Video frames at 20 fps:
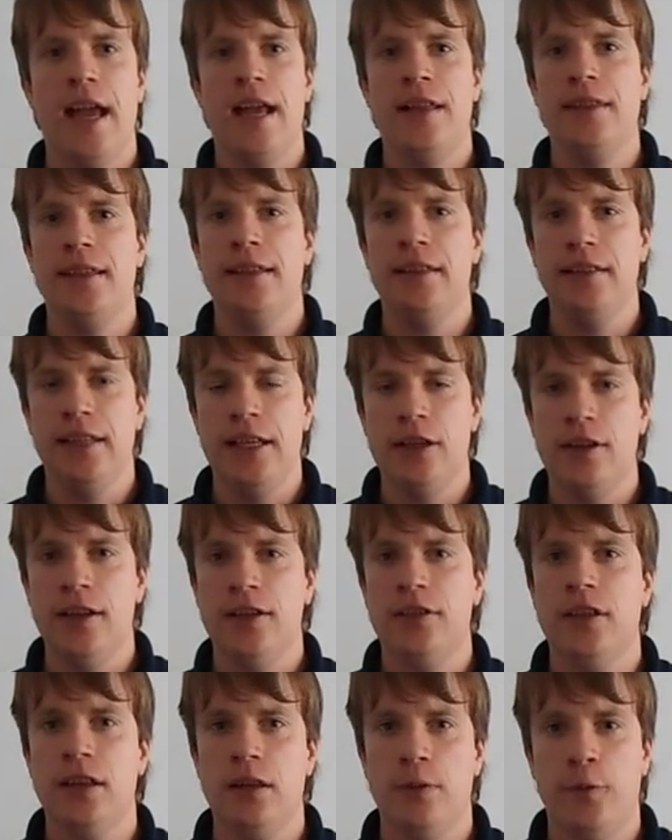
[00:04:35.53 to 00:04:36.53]
and the
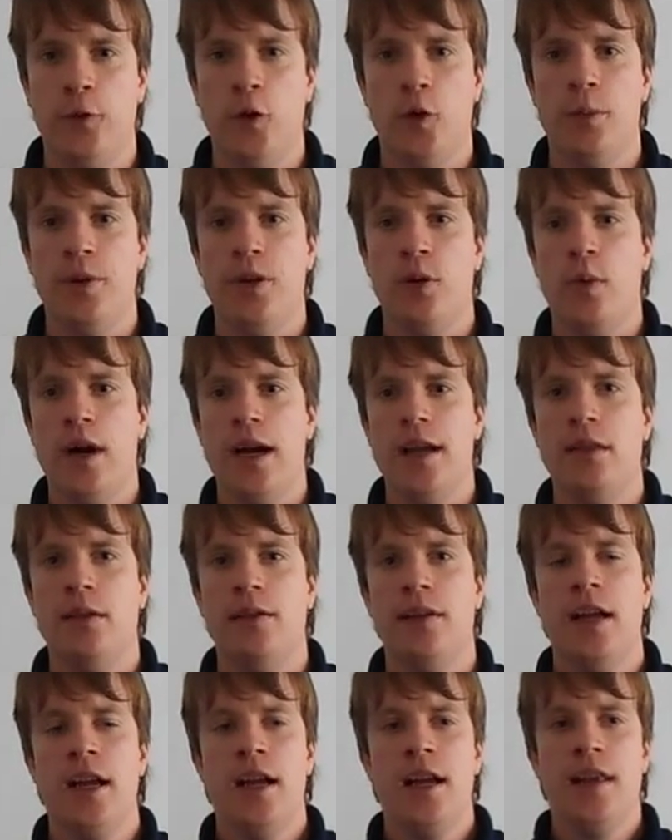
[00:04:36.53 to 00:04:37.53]
lyrics to the film and the way
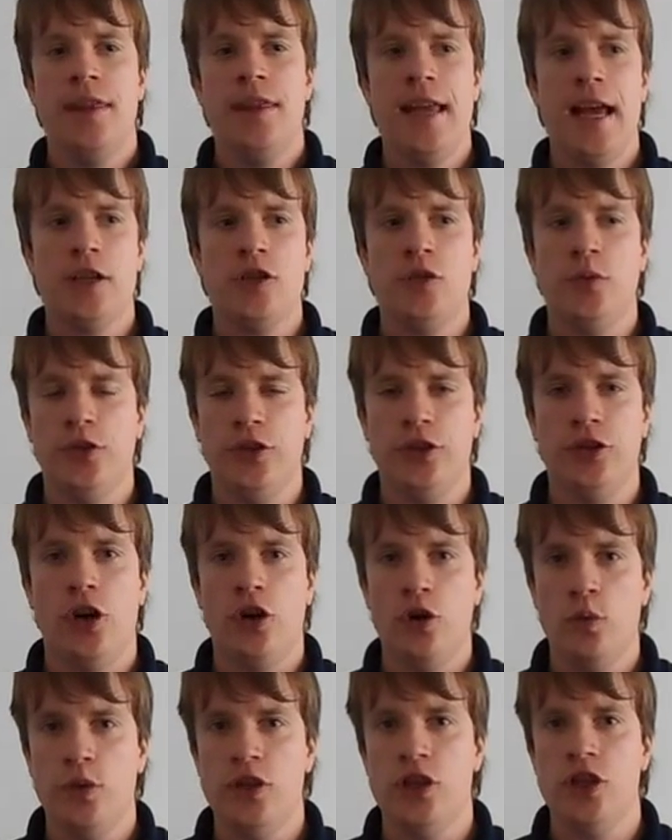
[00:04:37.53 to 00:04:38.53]
that the actual
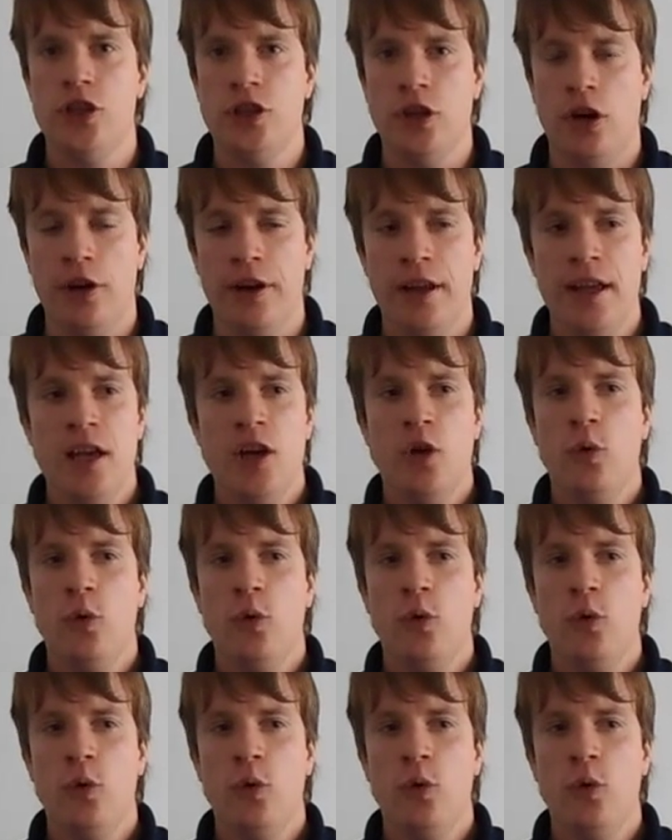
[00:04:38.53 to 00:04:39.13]
song was shot